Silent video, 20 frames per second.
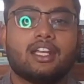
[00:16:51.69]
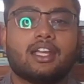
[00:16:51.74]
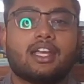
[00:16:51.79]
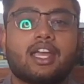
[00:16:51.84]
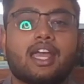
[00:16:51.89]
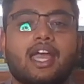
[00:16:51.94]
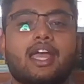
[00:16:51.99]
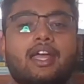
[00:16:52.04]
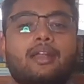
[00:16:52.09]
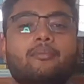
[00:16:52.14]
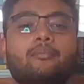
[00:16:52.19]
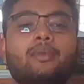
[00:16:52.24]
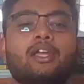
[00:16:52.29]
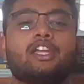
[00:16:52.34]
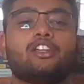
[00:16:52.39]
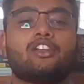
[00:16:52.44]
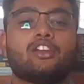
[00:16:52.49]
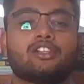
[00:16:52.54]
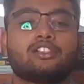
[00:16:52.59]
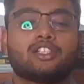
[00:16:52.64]
and make
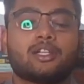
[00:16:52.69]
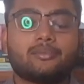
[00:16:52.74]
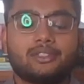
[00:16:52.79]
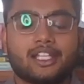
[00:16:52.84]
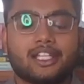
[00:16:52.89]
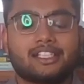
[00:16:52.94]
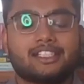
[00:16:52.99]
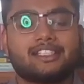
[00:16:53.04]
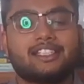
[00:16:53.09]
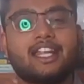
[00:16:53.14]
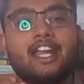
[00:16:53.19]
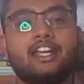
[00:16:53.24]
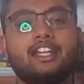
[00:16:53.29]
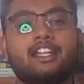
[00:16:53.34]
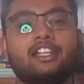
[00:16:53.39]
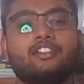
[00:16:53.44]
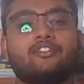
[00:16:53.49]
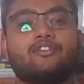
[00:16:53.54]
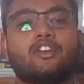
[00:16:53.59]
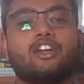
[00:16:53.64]
your subject stand
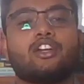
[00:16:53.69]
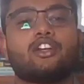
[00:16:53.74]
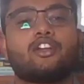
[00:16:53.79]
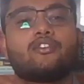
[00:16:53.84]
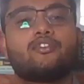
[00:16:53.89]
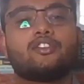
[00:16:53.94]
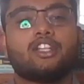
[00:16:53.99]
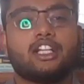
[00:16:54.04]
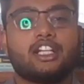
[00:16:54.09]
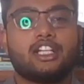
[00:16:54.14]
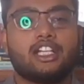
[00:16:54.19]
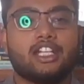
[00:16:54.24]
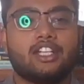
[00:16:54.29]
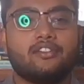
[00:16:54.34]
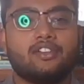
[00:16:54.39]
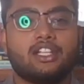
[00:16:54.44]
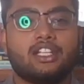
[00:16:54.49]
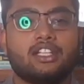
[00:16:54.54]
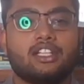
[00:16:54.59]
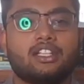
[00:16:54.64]
in front of the
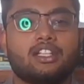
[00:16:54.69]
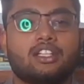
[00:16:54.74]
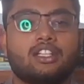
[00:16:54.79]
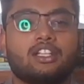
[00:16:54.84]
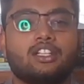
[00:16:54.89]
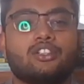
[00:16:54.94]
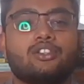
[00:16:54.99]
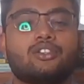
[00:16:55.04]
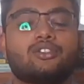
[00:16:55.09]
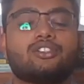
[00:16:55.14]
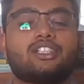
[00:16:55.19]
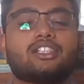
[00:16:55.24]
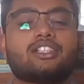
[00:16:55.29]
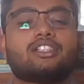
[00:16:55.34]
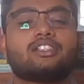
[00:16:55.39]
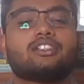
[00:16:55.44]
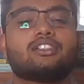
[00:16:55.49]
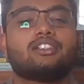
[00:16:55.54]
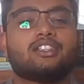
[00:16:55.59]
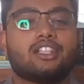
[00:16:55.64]
TV
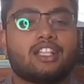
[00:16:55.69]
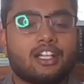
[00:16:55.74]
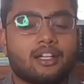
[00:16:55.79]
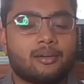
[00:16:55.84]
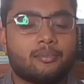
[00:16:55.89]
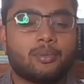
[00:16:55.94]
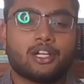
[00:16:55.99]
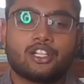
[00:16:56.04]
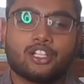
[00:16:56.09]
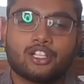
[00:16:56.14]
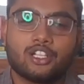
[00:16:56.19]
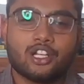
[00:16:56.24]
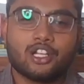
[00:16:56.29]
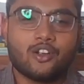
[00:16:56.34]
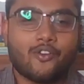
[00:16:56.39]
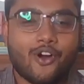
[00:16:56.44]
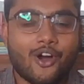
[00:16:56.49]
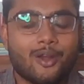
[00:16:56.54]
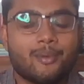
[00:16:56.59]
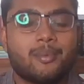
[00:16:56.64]
using the particular
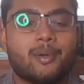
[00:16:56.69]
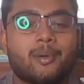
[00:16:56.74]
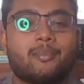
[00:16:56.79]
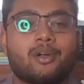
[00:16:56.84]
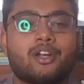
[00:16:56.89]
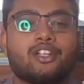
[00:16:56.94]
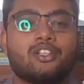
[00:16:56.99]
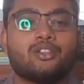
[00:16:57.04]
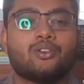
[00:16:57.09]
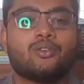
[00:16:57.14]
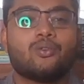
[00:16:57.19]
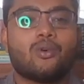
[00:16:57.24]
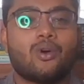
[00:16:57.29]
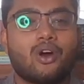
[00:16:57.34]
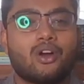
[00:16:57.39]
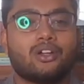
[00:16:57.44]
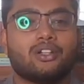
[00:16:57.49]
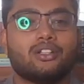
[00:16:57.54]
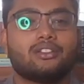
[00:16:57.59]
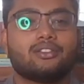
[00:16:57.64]
wallpaper you want.